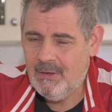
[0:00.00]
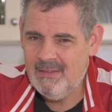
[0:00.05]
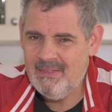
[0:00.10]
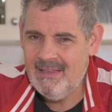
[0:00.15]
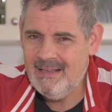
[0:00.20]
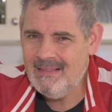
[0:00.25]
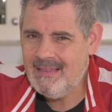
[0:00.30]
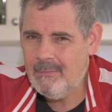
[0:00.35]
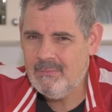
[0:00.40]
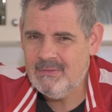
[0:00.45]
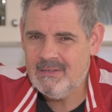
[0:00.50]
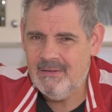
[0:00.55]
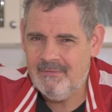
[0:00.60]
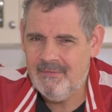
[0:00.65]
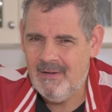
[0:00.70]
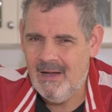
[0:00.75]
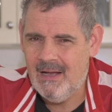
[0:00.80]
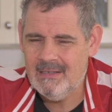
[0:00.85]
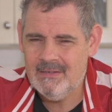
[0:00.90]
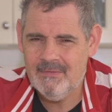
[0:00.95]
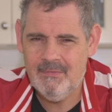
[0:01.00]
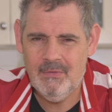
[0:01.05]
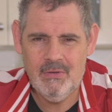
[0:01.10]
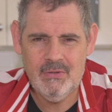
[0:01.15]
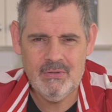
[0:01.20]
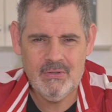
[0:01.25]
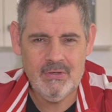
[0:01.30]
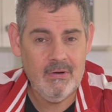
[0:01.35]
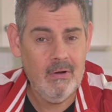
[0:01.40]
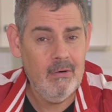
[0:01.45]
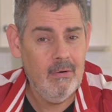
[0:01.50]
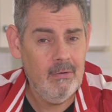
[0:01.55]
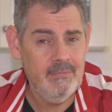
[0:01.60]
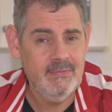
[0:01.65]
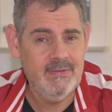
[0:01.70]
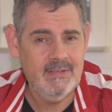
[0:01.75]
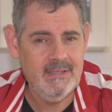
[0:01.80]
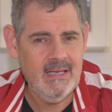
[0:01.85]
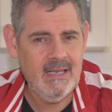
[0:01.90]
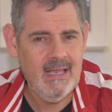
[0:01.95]
I think that was a fast version of
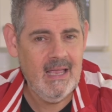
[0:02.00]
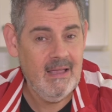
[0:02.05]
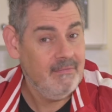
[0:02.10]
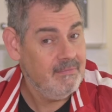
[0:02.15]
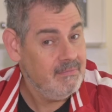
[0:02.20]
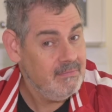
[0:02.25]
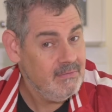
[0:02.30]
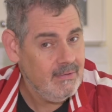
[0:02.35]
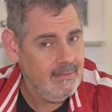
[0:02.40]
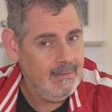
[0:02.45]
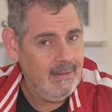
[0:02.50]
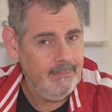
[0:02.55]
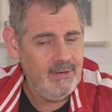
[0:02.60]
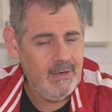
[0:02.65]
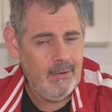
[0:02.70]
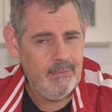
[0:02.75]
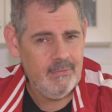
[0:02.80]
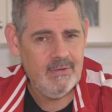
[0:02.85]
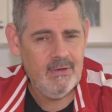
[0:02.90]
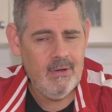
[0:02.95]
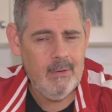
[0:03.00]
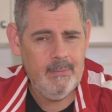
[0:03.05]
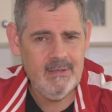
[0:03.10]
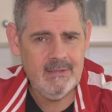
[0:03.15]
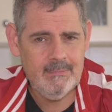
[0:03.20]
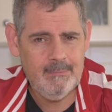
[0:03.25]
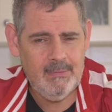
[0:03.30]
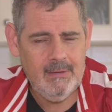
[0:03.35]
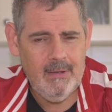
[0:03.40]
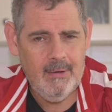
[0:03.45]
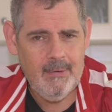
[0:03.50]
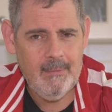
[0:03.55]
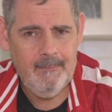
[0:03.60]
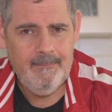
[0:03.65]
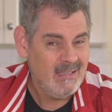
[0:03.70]
CF. Do let me know in the comments below.